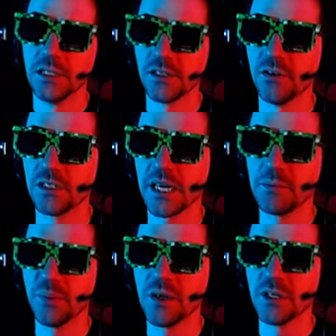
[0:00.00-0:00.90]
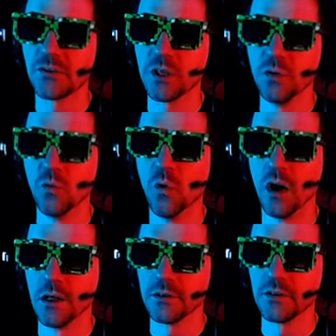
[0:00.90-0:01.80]
So it's like pretty much what you
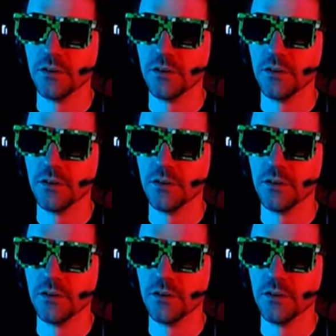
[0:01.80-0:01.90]
want